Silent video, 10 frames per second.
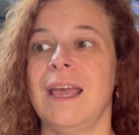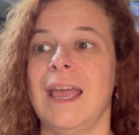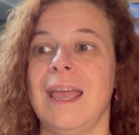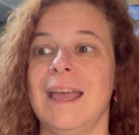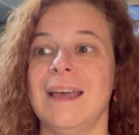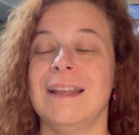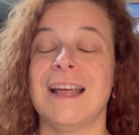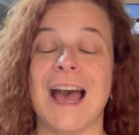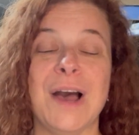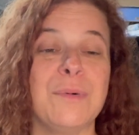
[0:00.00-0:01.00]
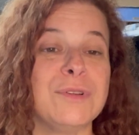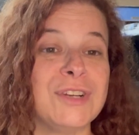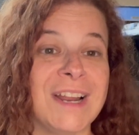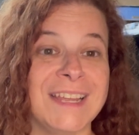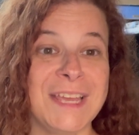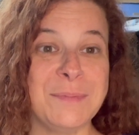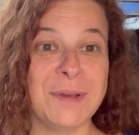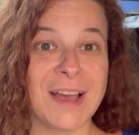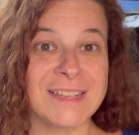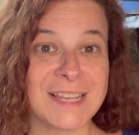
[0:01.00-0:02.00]
And I will try to keep you
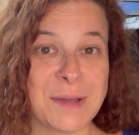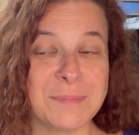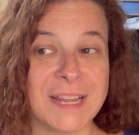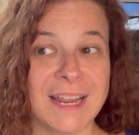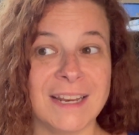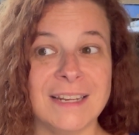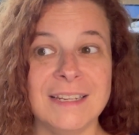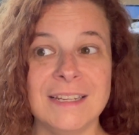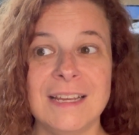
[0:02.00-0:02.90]
guys updated.